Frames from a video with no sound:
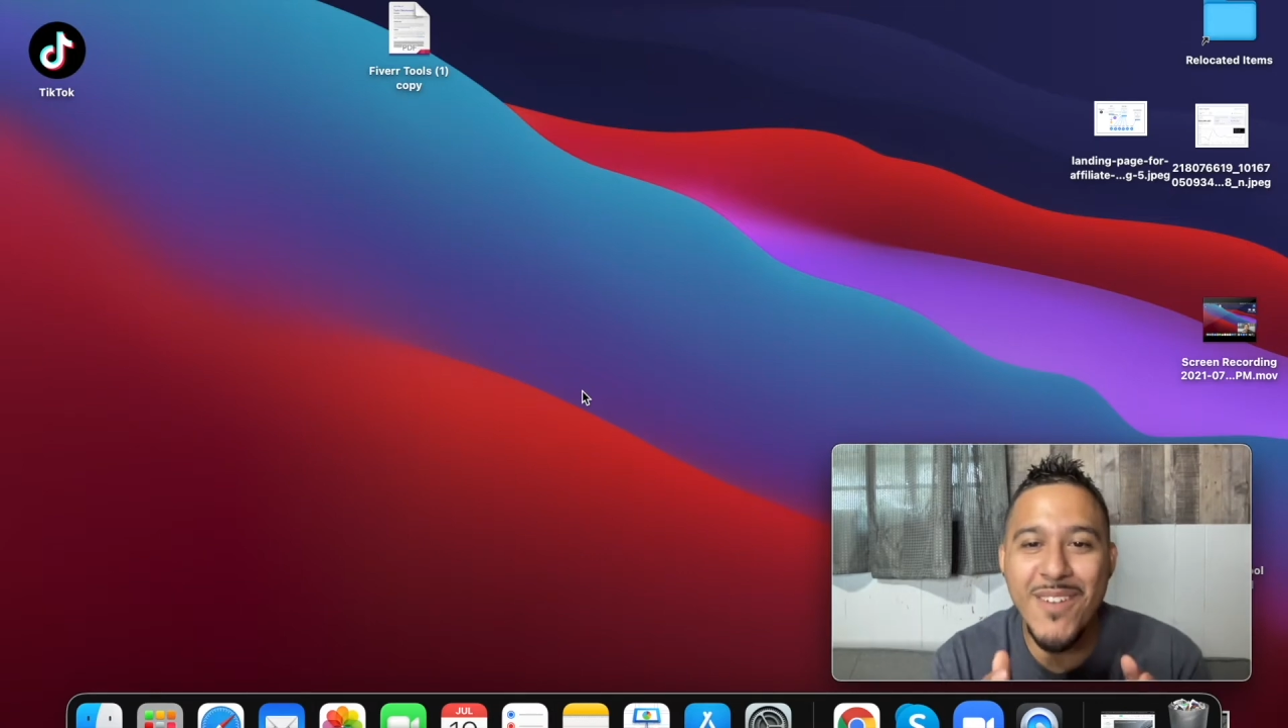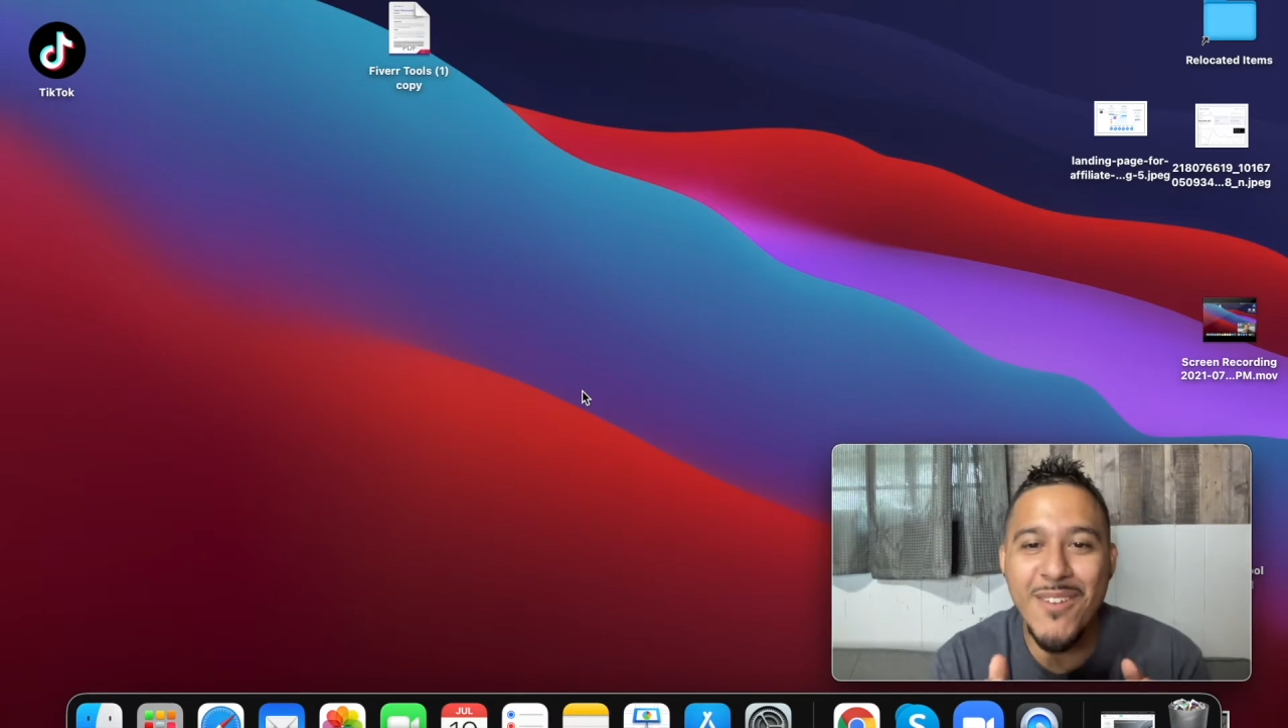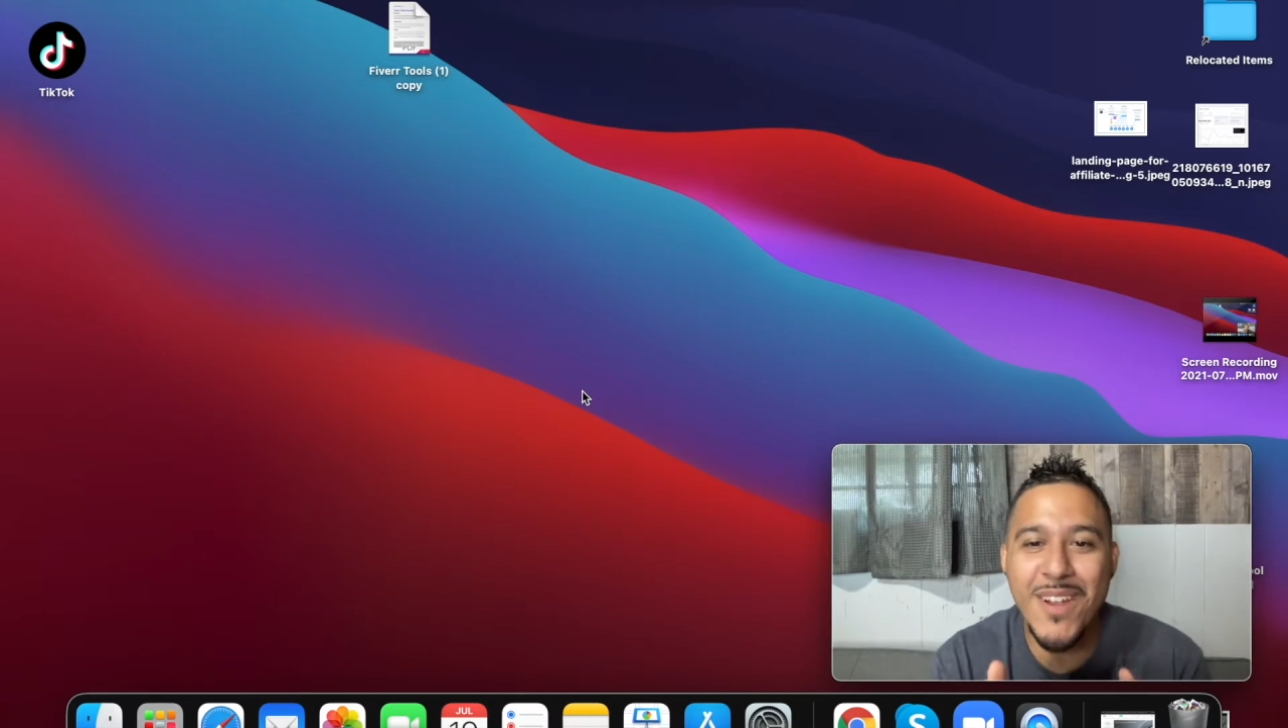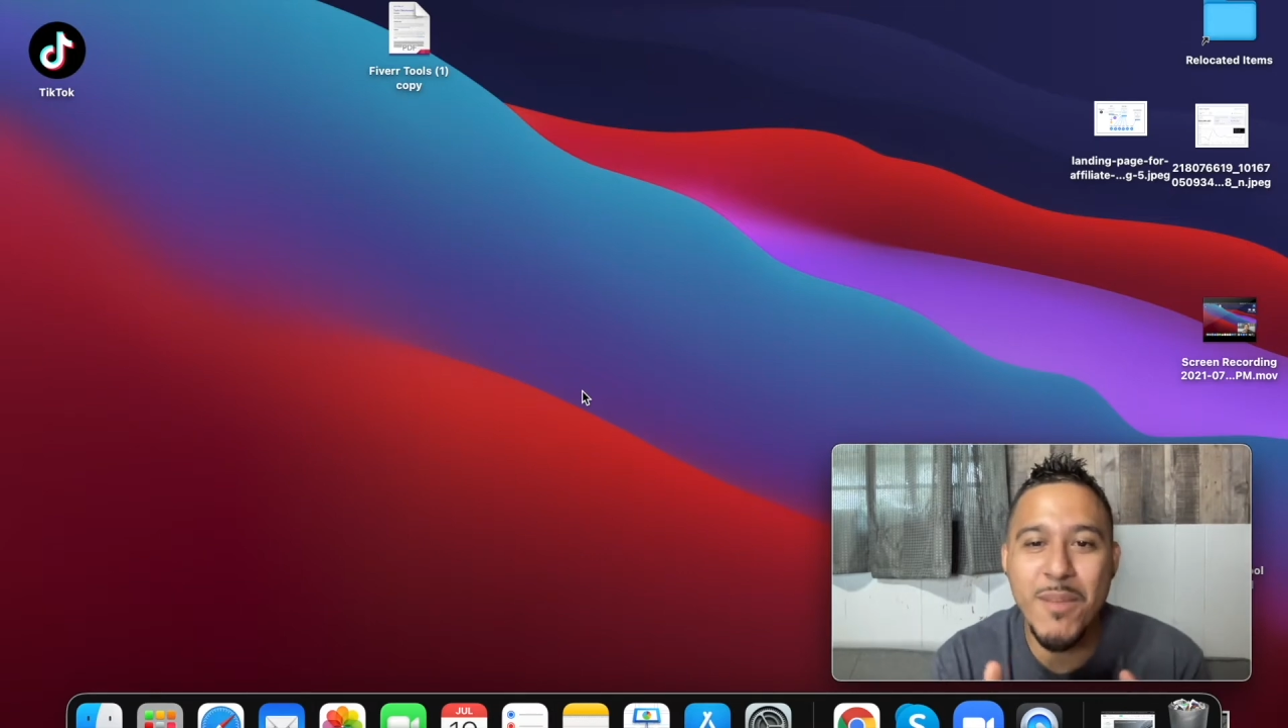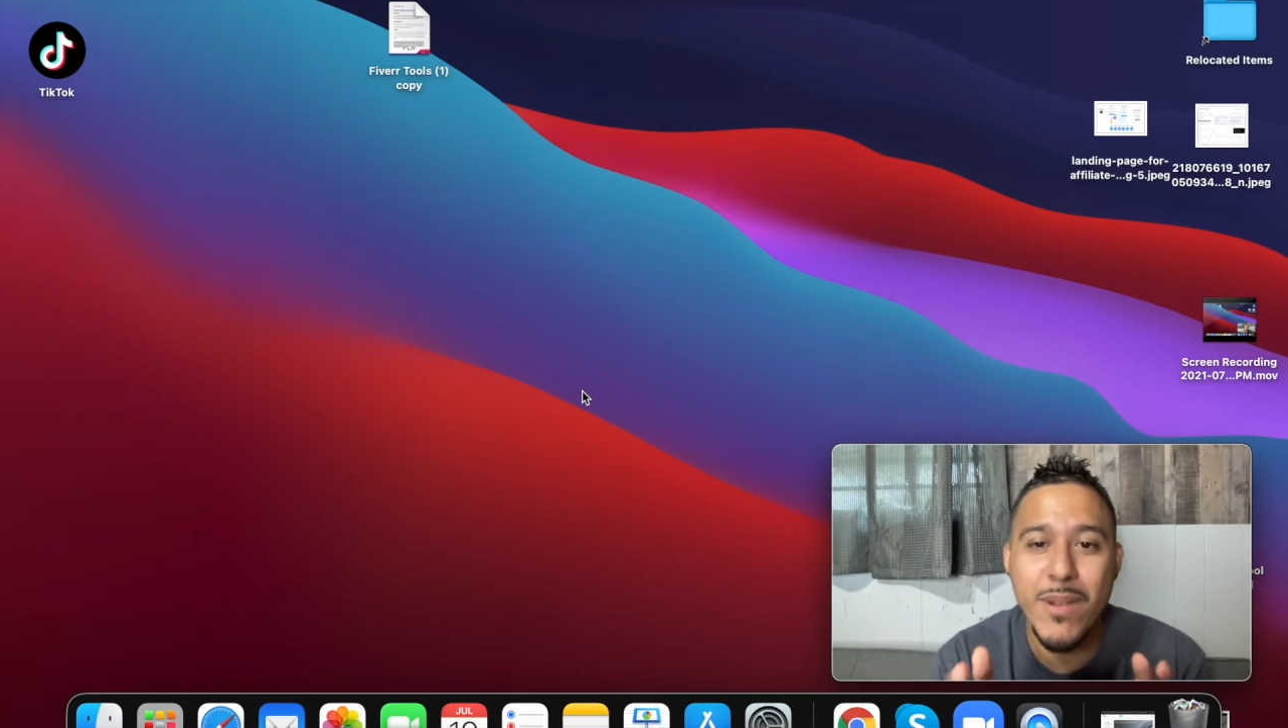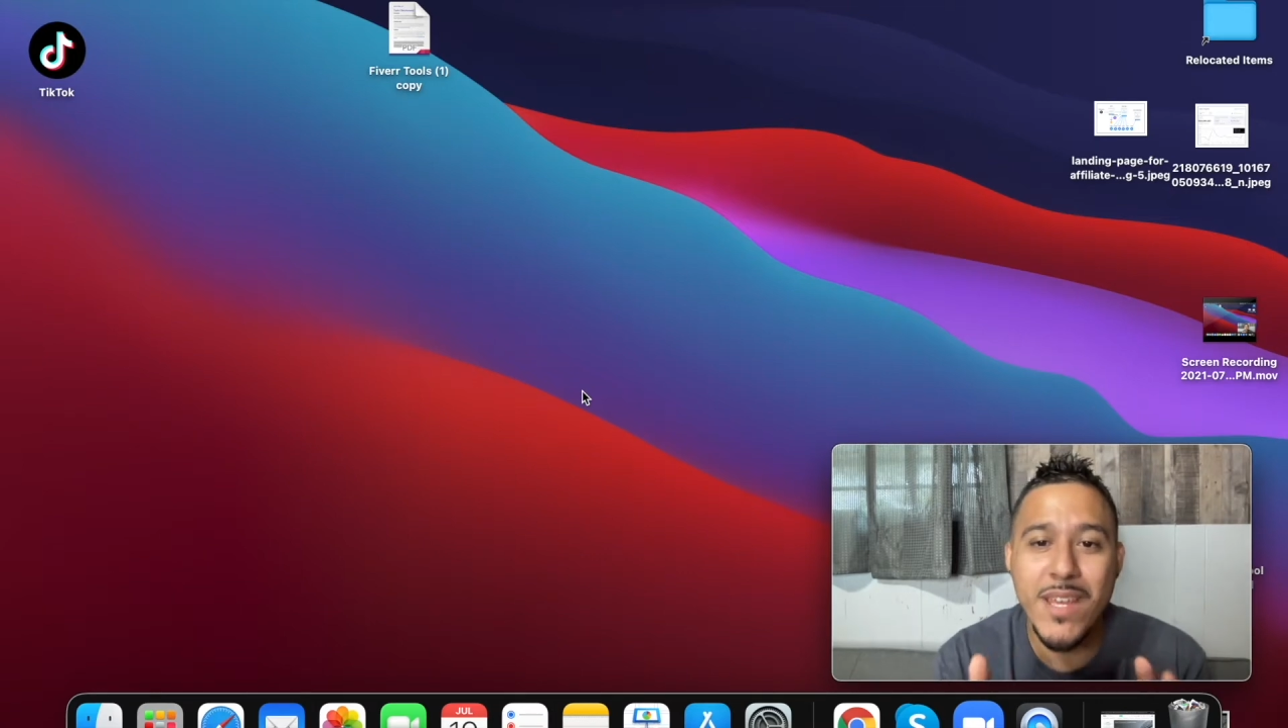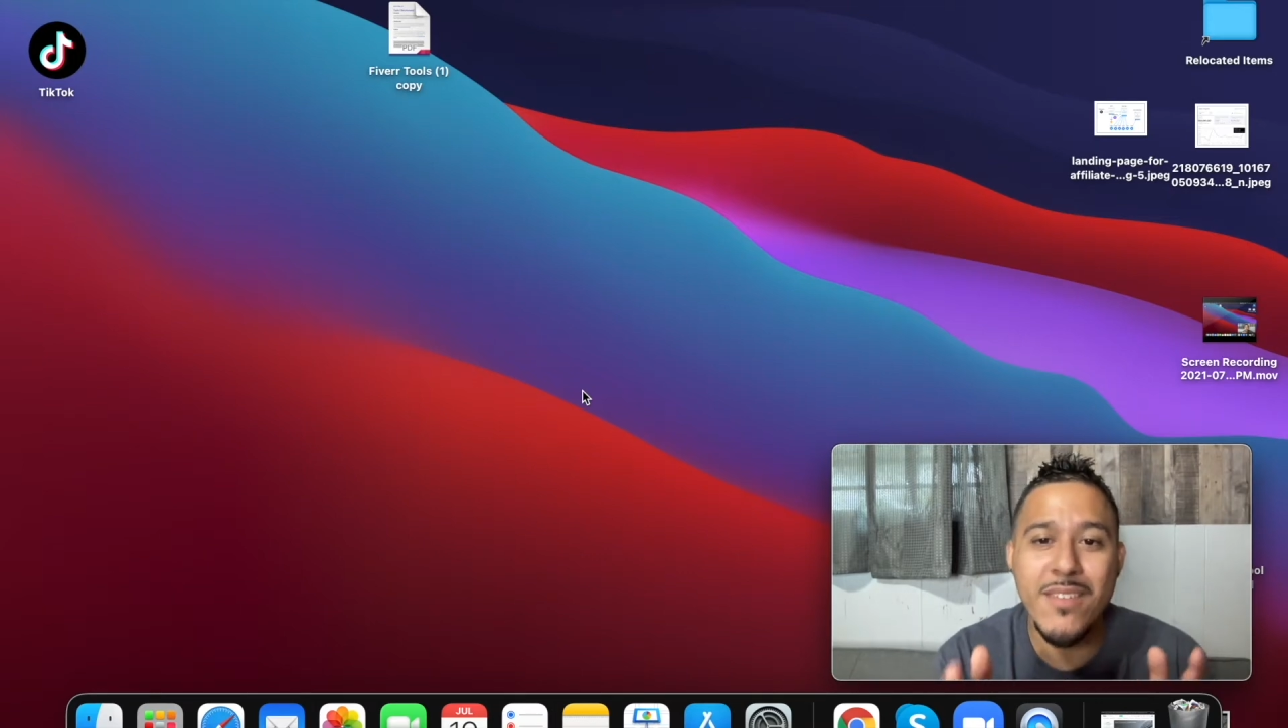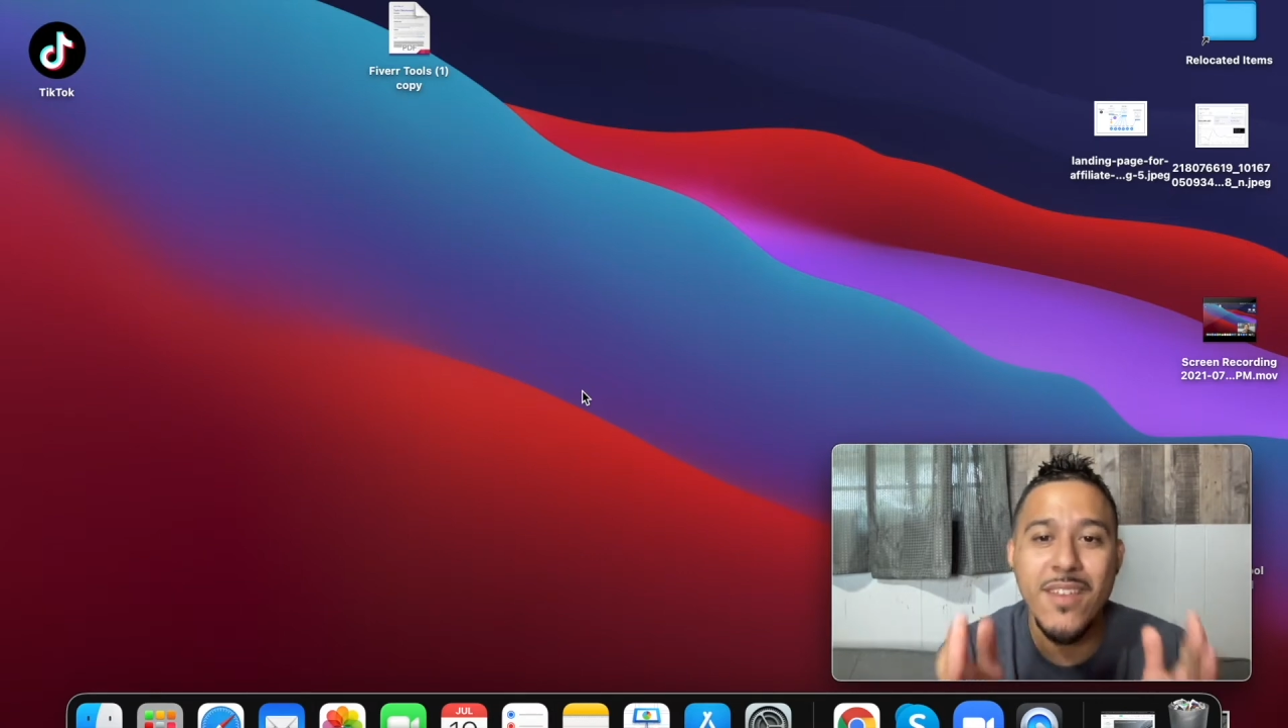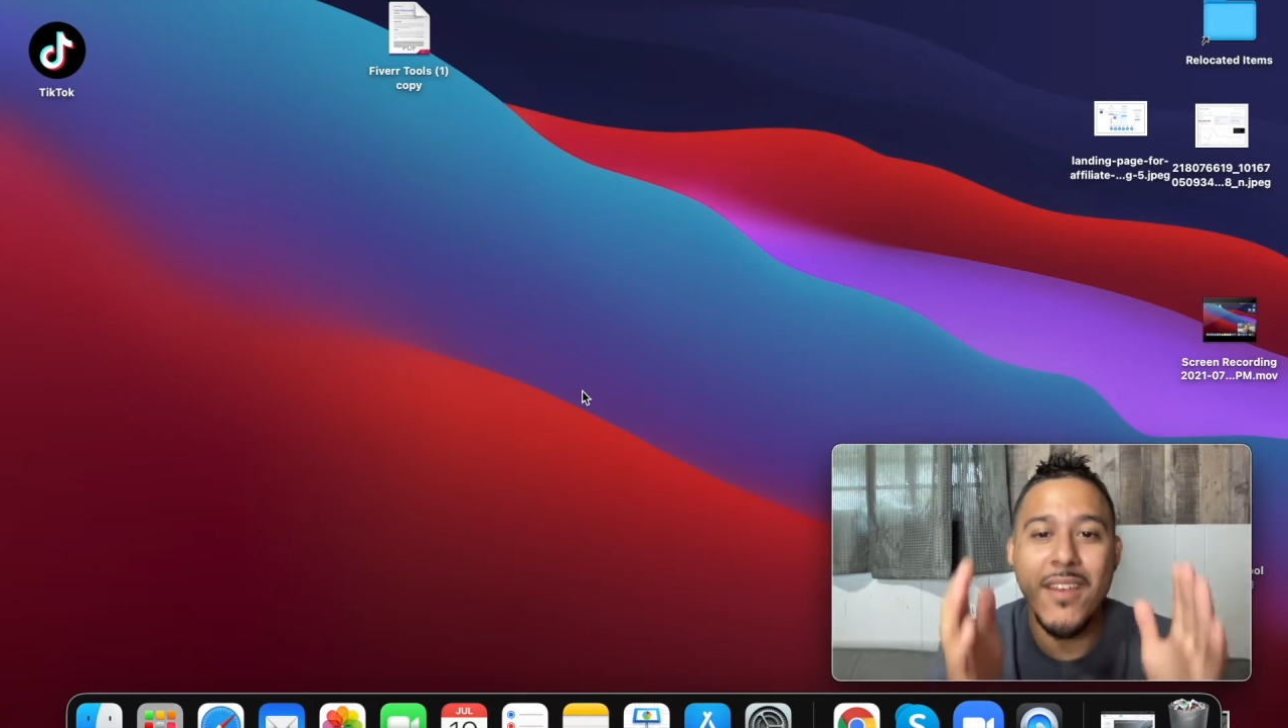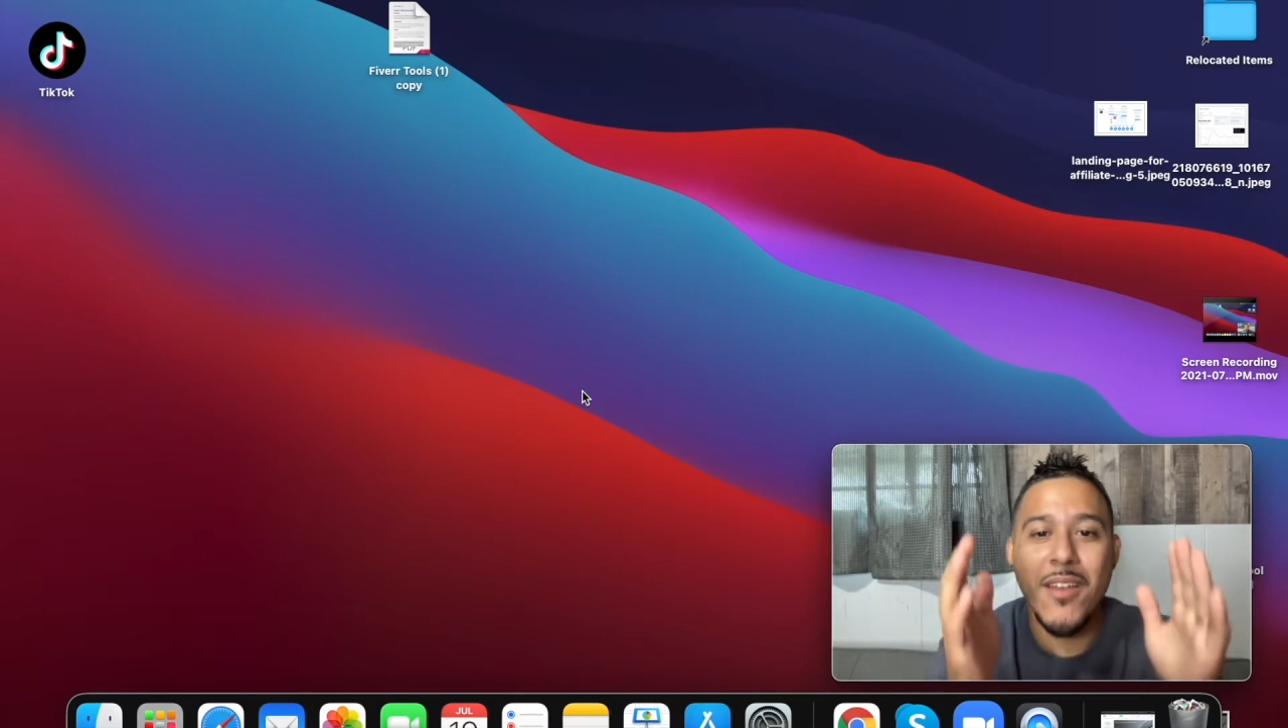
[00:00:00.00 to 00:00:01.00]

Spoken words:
already, please